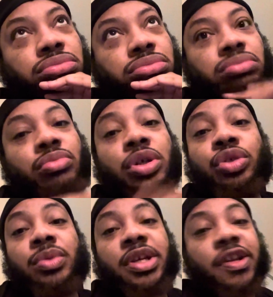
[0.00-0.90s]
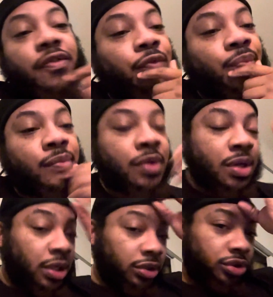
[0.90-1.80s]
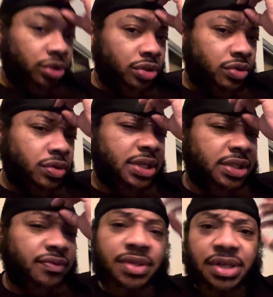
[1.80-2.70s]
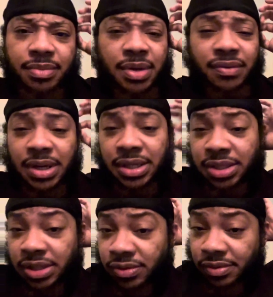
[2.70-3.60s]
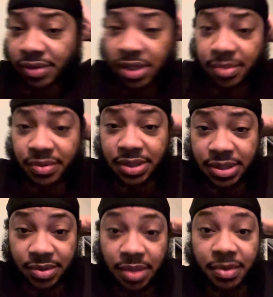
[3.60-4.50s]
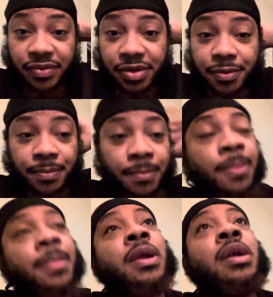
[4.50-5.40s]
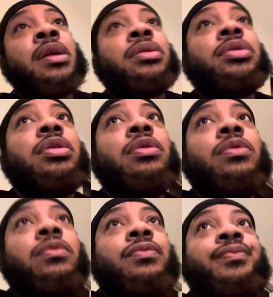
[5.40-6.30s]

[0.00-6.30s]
March 28th. So I guess I go to rehab around the same time every year. So